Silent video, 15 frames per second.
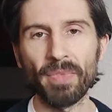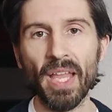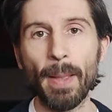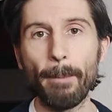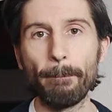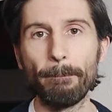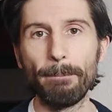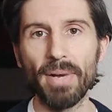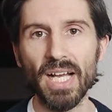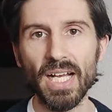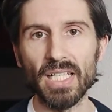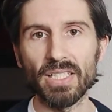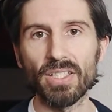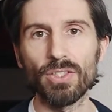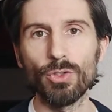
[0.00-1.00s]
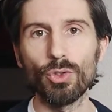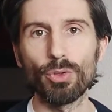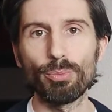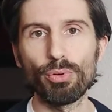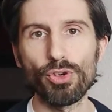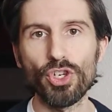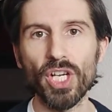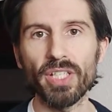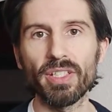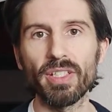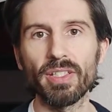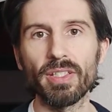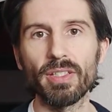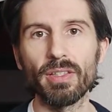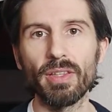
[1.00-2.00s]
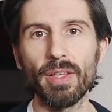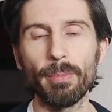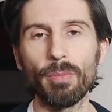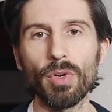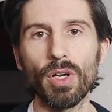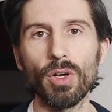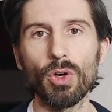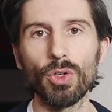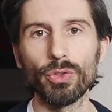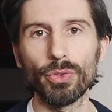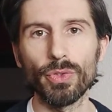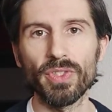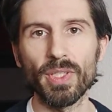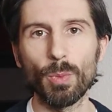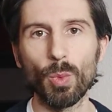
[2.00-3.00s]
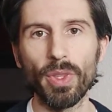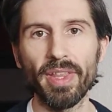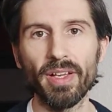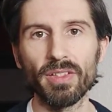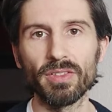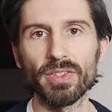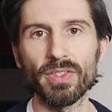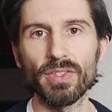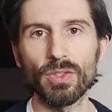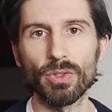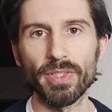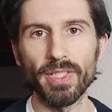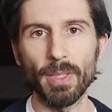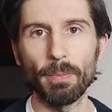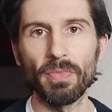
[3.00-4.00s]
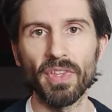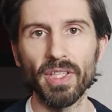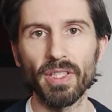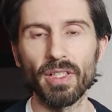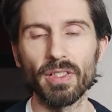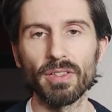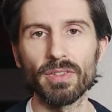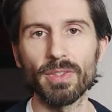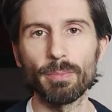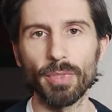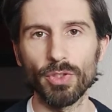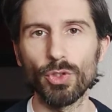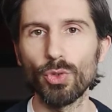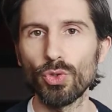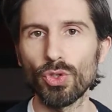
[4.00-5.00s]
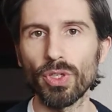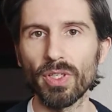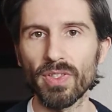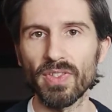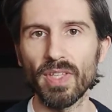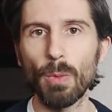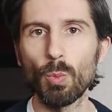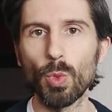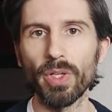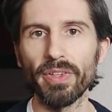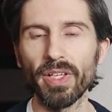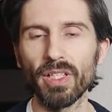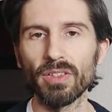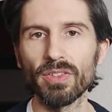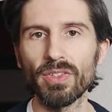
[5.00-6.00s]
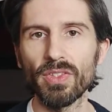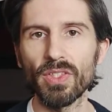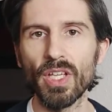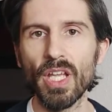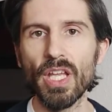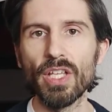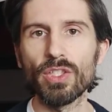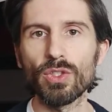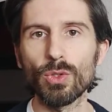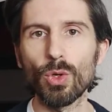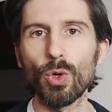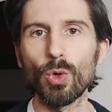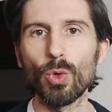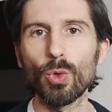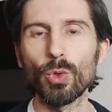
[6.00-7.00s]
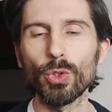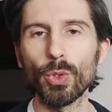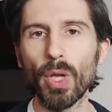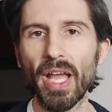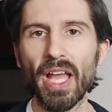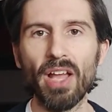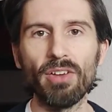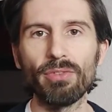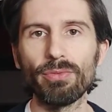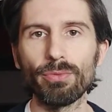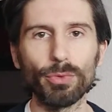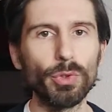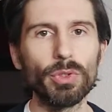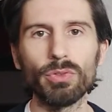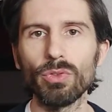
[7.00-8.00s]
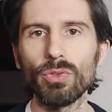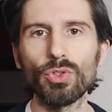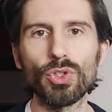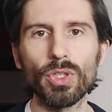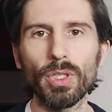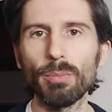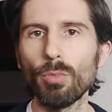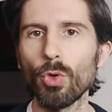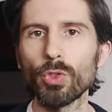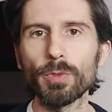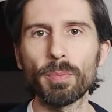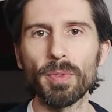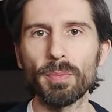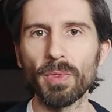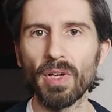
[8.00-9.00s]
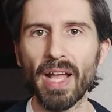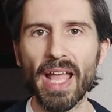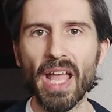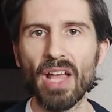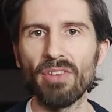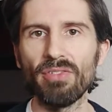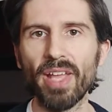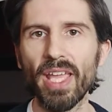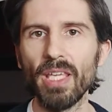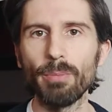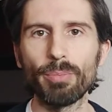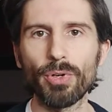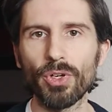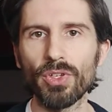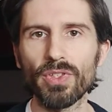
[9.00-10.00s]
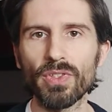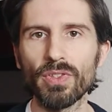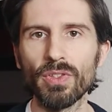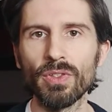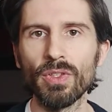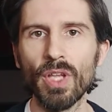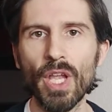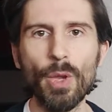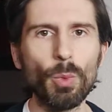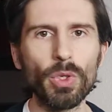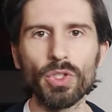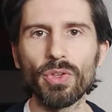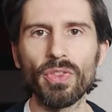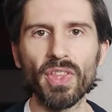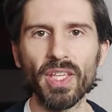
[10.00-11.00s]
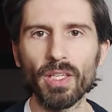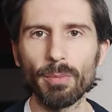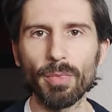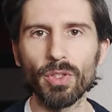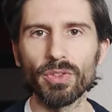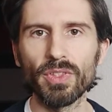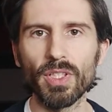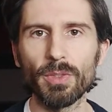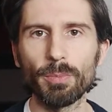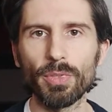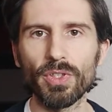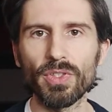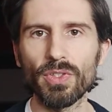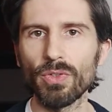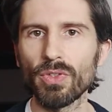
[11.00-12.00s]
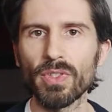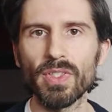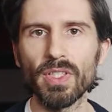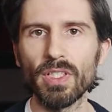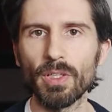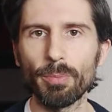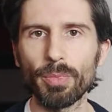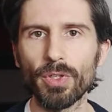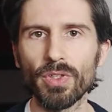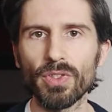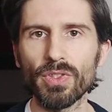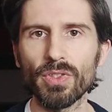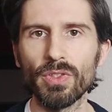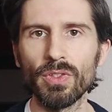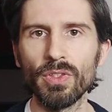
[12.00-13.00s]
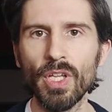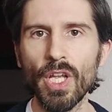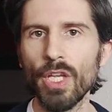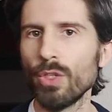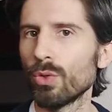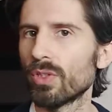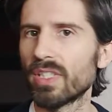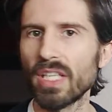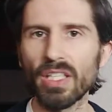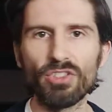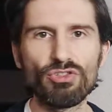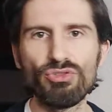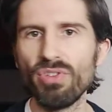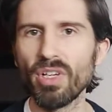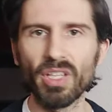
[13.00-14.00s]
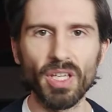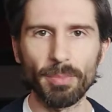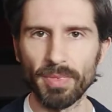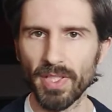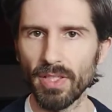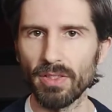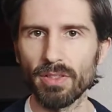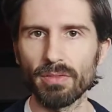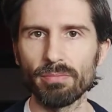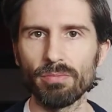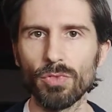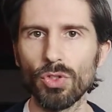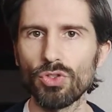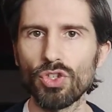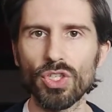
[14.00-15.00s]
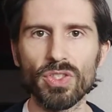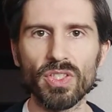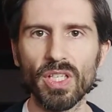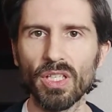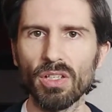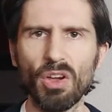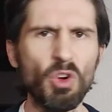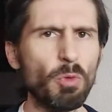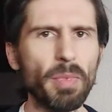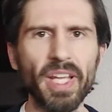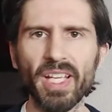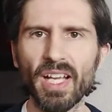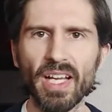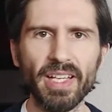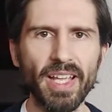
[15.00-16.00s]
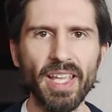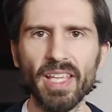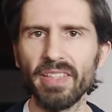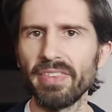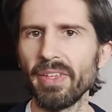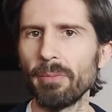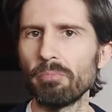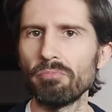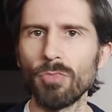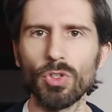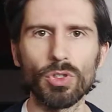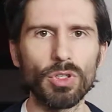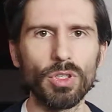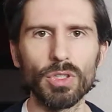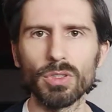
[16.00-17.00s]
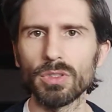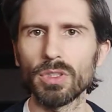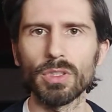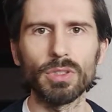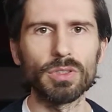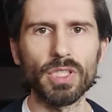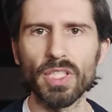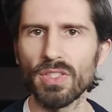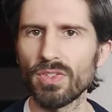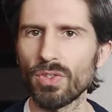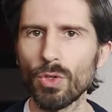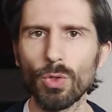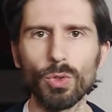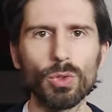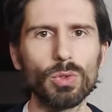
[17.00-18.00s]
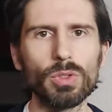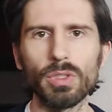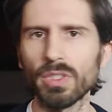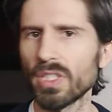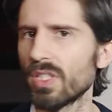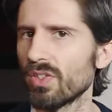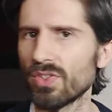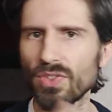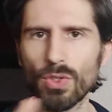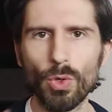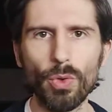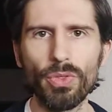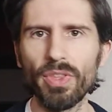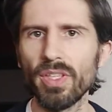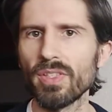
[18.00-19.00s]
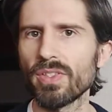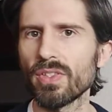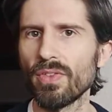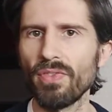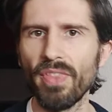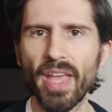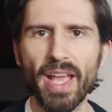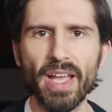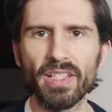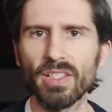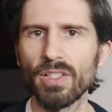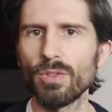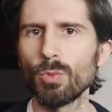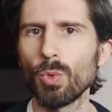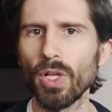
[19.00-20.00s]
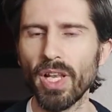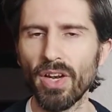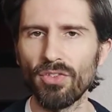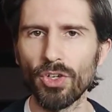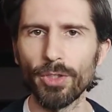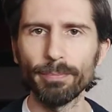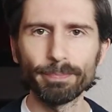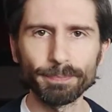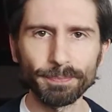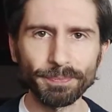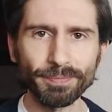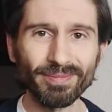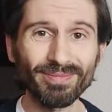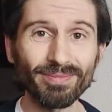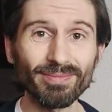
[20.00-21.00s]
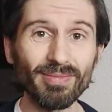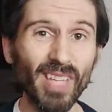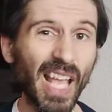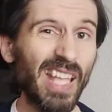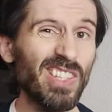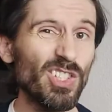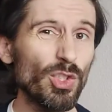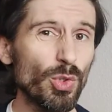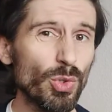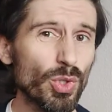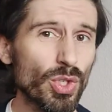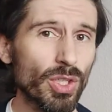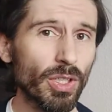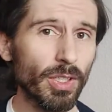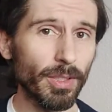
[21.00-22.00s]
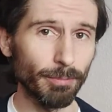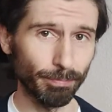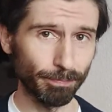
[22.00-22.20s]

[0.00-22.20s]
but you're projecting them onto someone else or something else, but usually it's someone else. So usually most people have a person, when you think about that person or see that person, you get really upset. You just get, oh my god, I hate him, or oh, he's so this and that and whatever. And usually,